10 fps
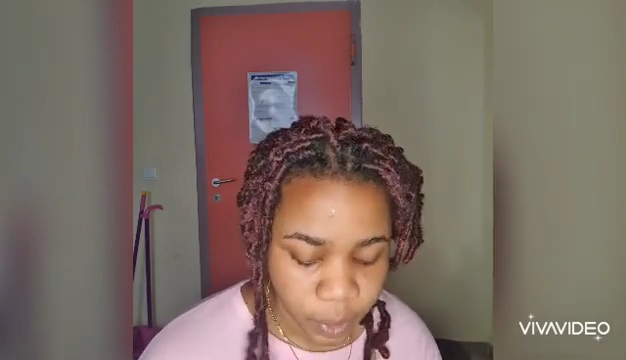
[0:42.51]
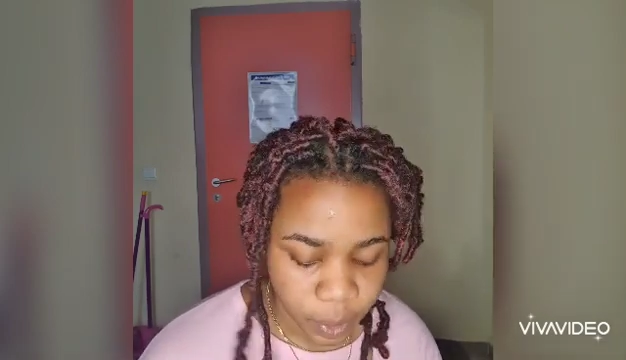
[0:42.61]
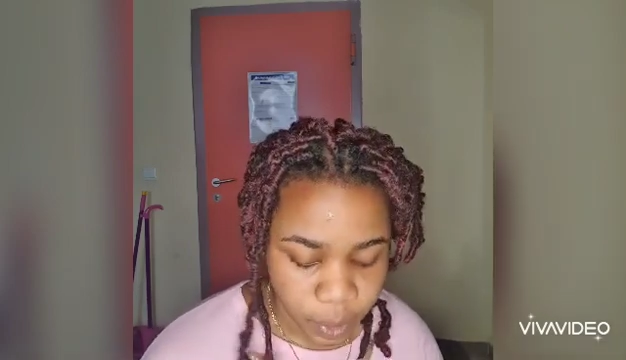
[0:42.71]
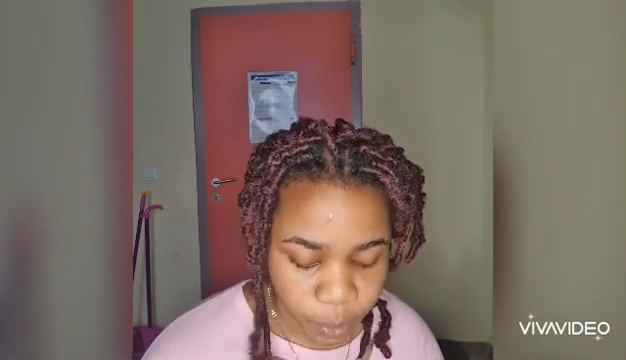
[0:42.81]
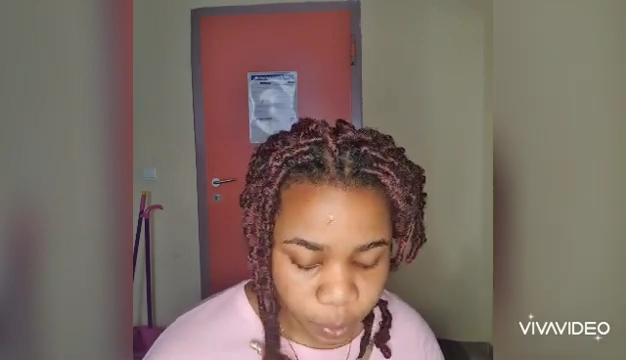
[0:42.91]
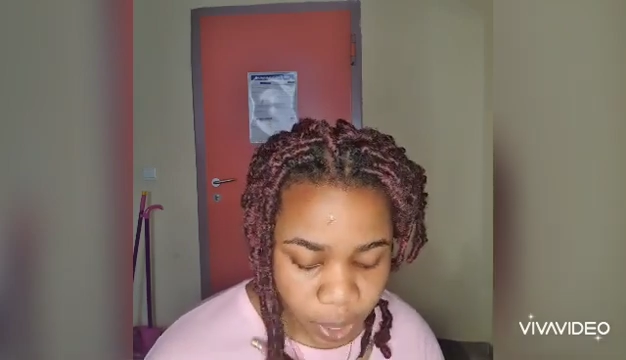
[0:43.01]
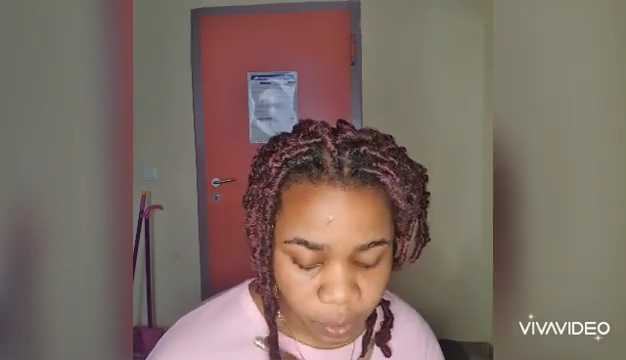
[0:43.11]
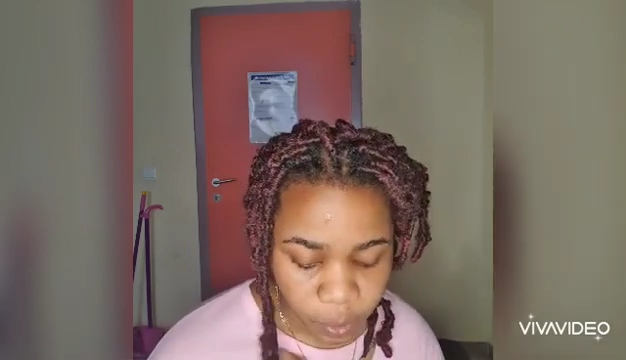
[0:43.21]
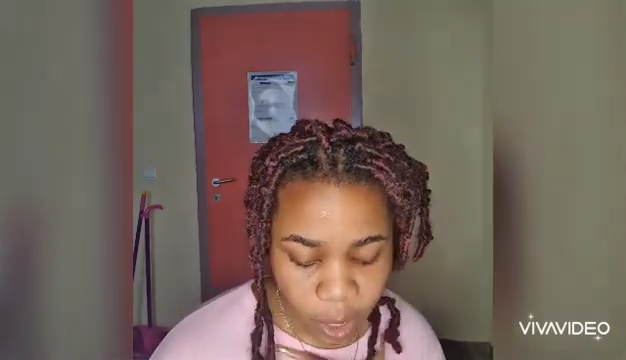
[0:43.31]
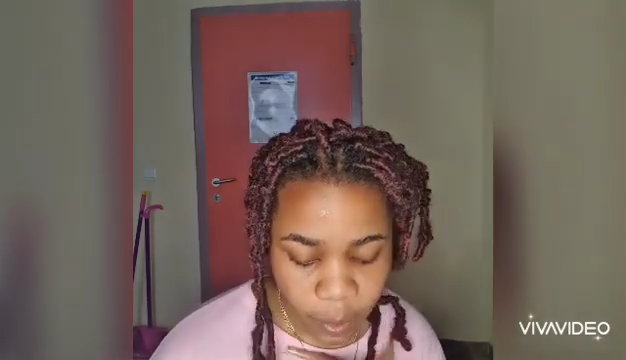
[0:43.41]
Then we
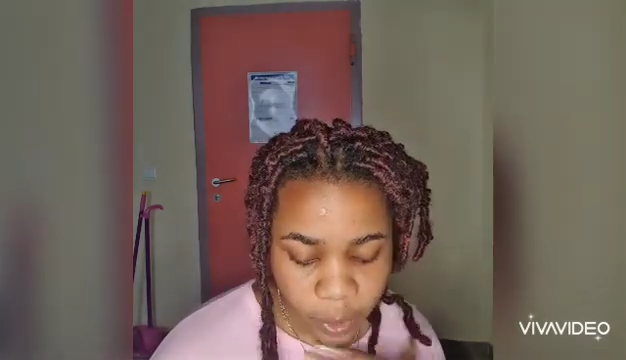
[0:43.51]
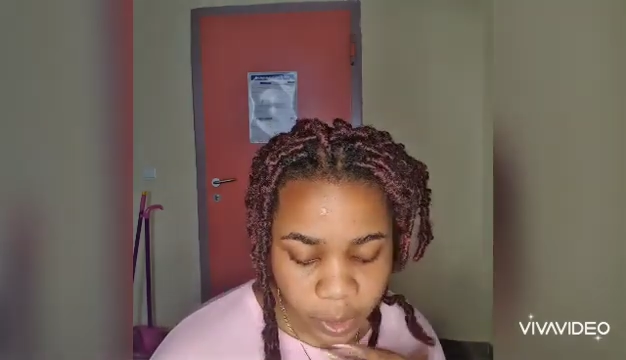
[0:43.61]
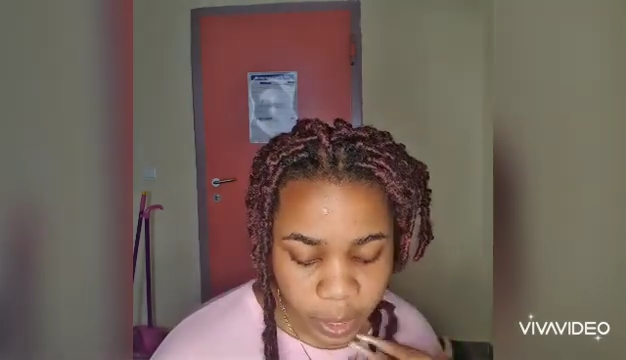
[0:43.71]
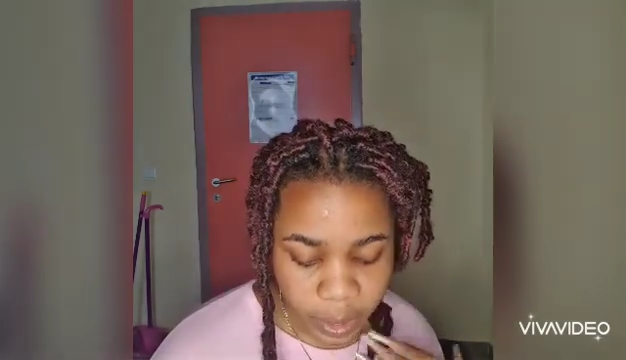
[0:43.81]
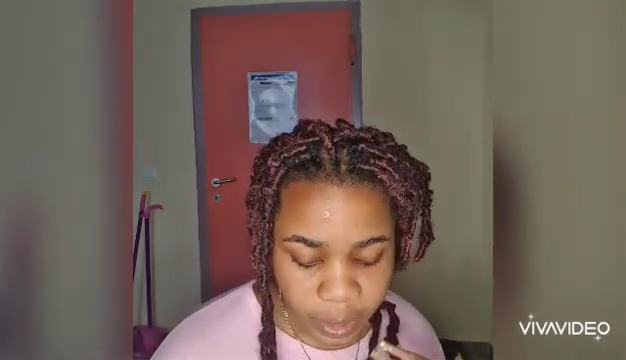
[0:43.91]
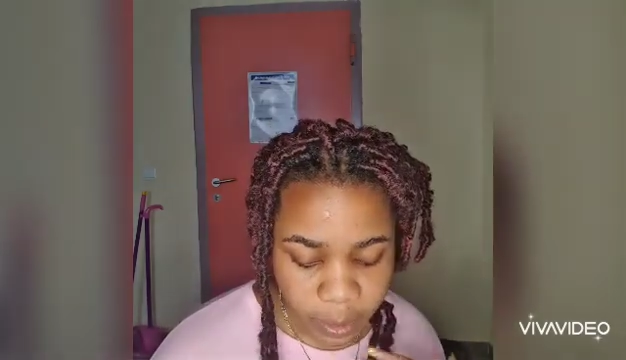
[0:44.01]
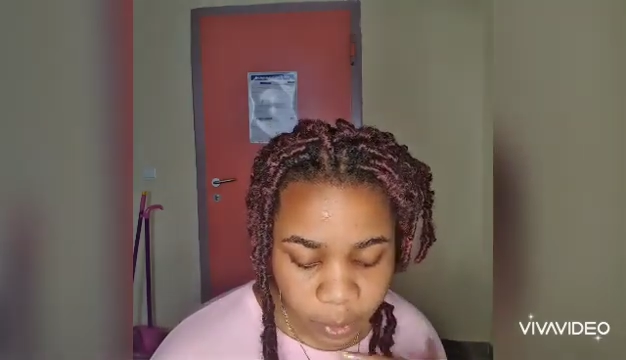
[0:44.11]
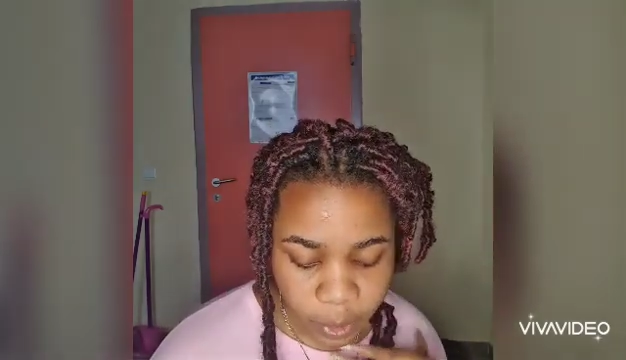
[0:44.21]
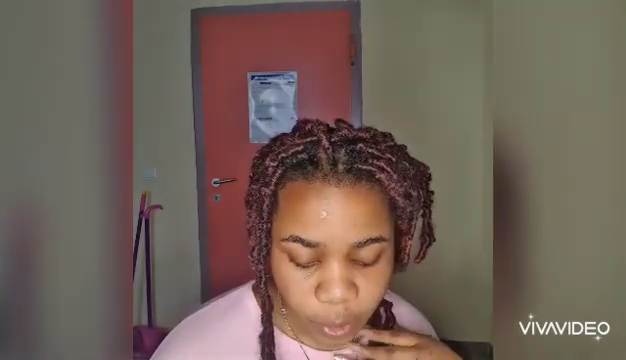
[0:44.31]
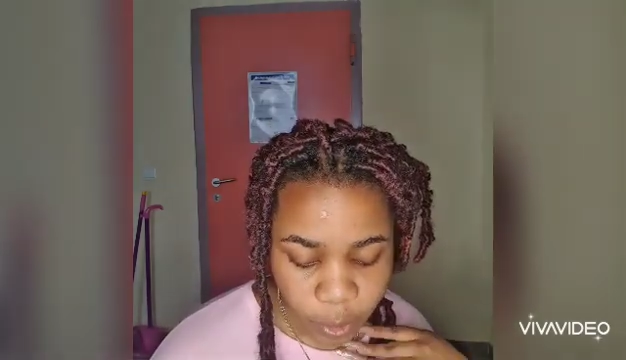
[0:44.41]
have to talk about
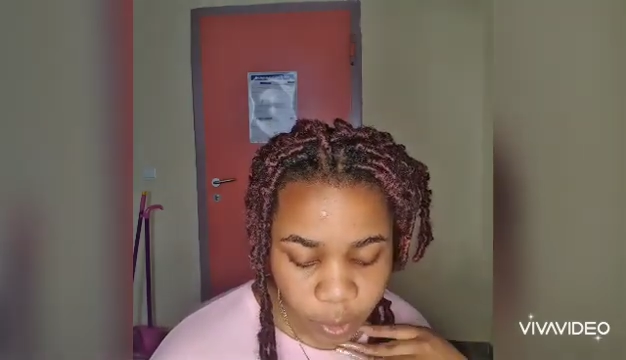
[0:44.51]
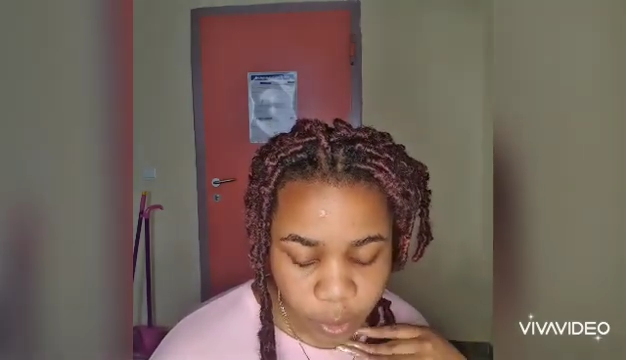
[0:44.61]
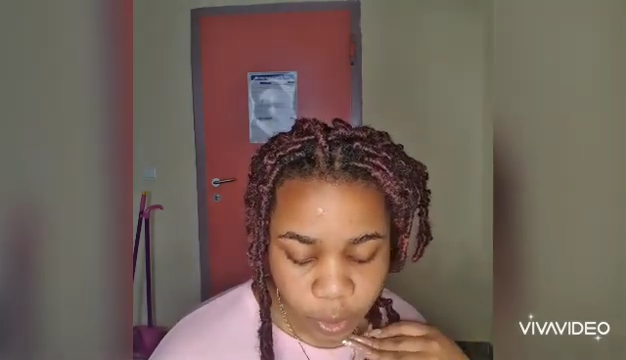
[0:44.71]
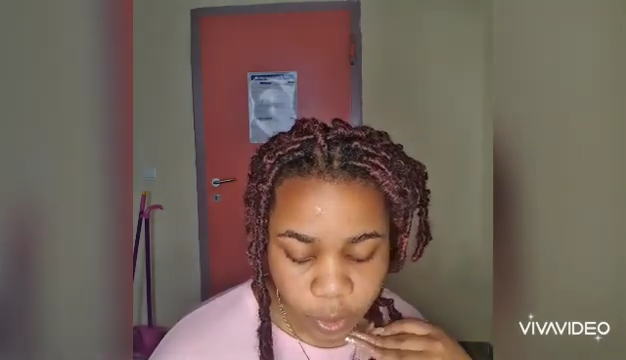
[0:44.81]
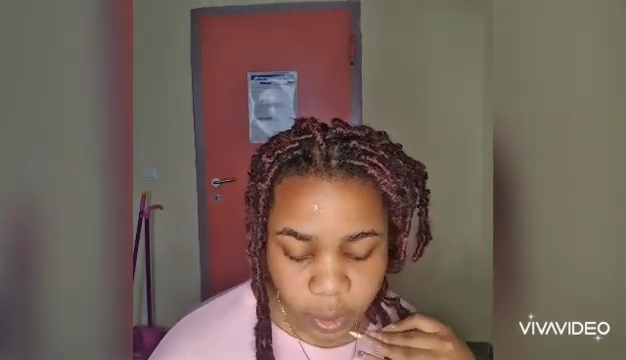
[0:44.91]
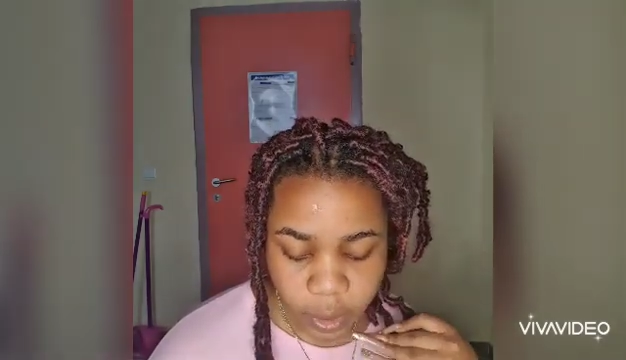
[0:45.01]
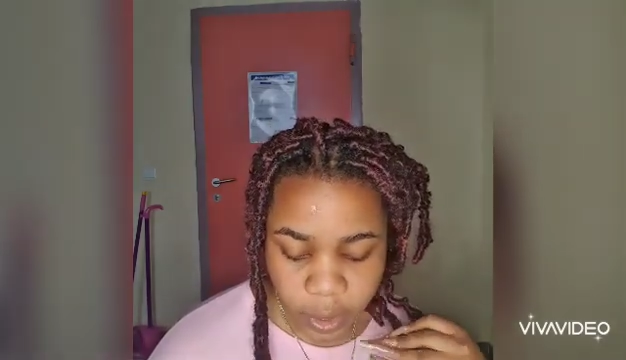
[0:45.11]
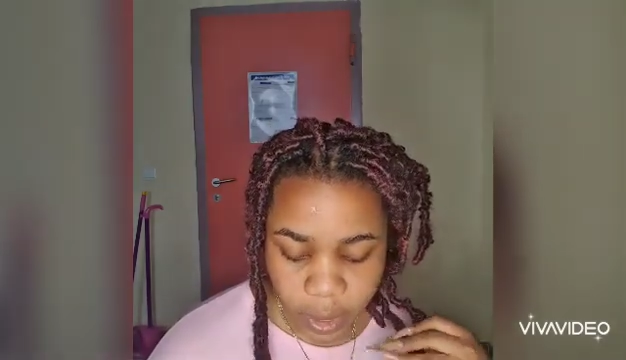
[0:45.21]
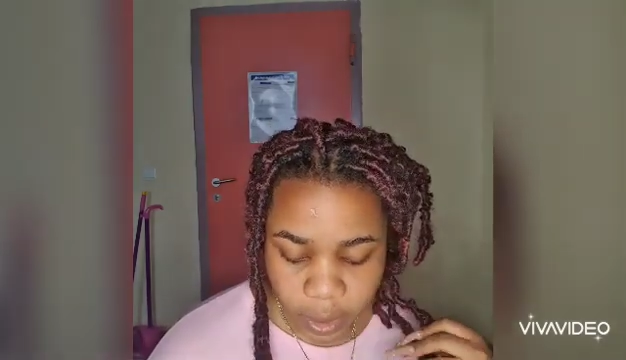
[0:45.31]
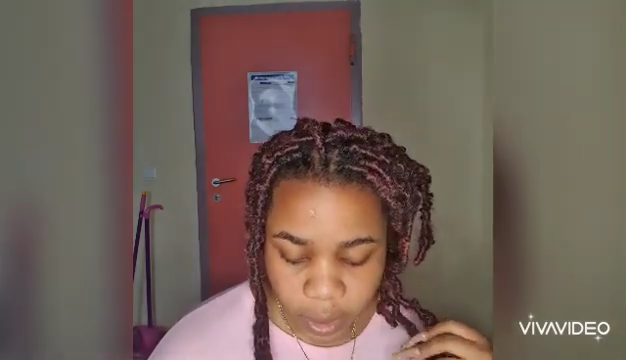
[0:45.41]
examining the author
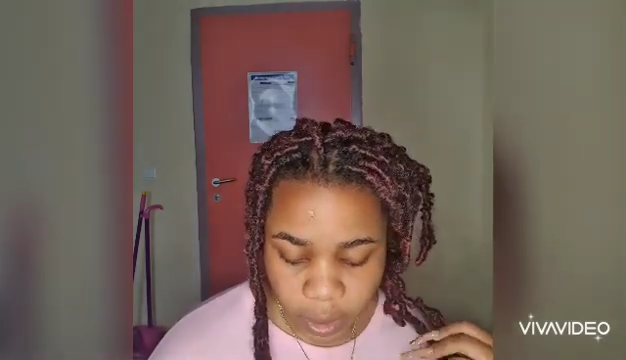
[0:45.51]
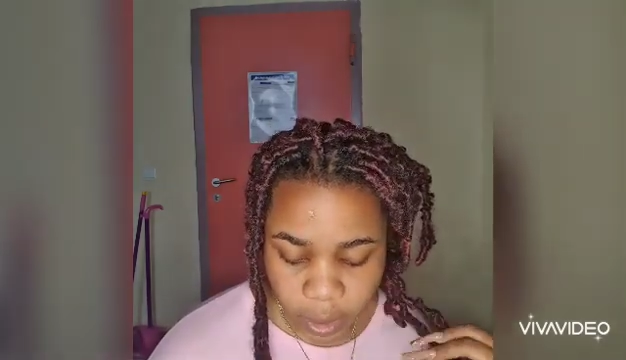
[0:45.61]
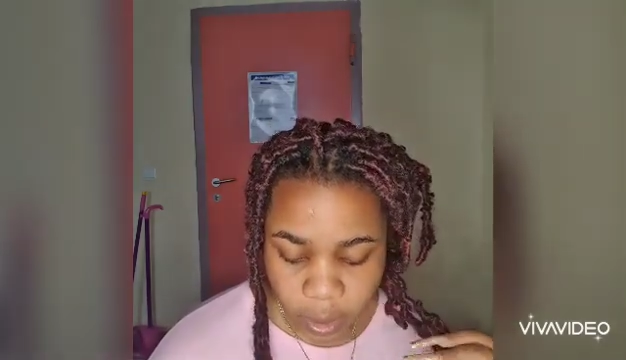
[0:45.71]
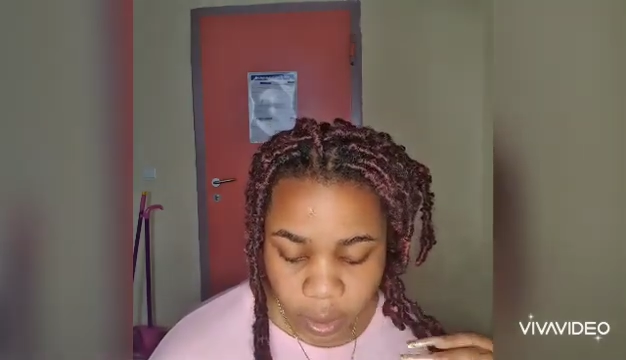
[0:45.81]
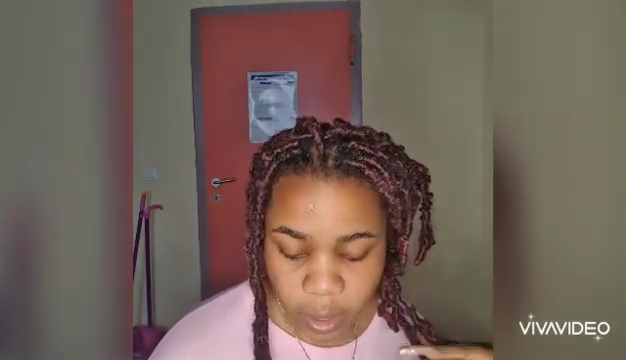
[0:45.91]
thesis.